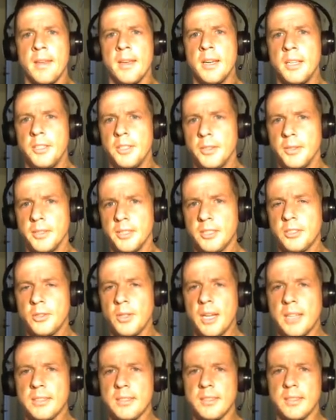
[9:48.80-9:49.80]
During
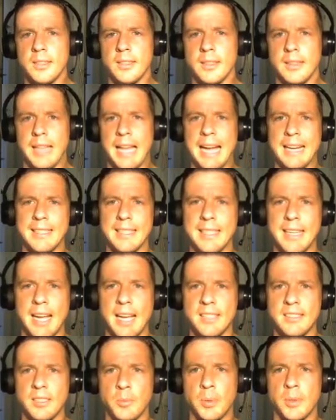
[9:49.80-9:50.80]
stress, lactic
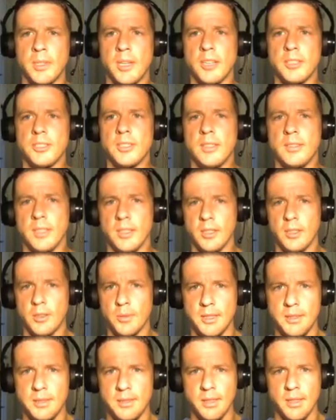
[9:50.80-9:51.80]
acid production is
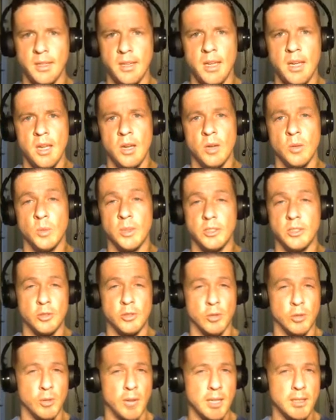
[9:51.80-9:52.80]
increased, which
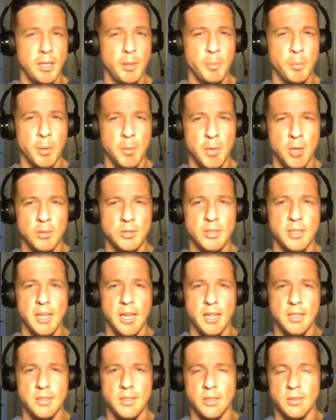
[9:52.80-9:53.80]
directly promotes
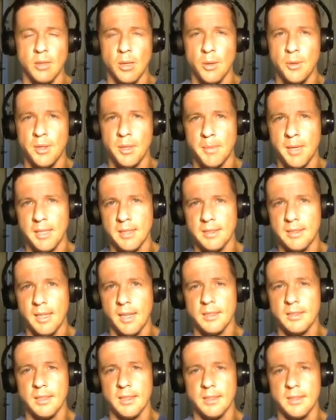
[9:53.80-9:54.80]
cancer growth and
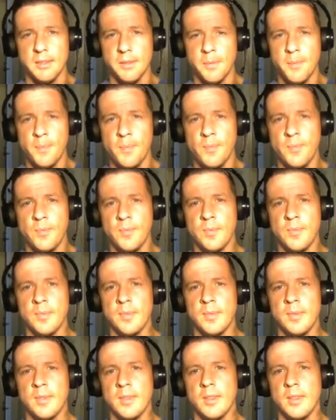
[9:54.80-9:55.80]
metastasis.
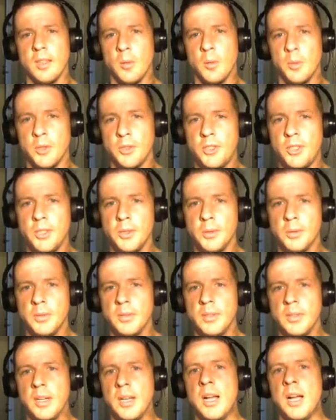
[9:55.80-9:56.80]
Number 2,
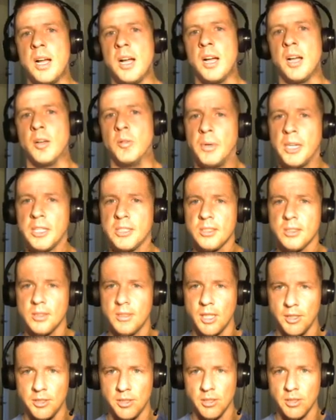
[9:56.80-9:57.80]
Muscle
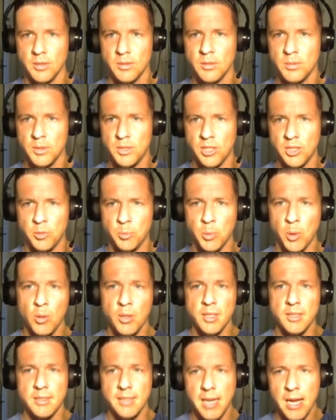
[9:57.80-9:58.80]
tissue, which is
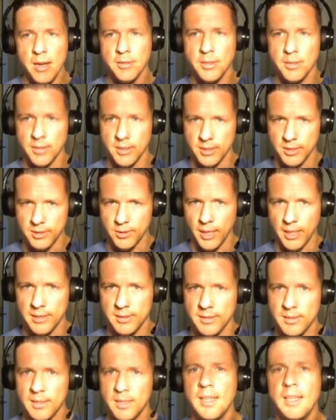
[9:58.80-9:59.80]
broken down during
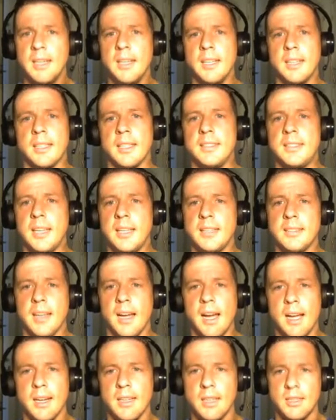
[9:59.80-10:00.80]
stress, contains a
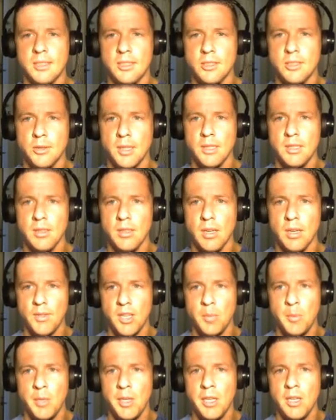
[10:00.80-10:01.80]
high concentration of the
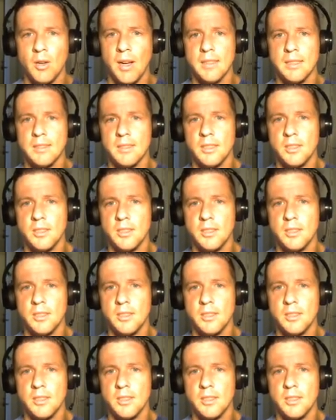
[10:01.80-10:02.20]
amino acid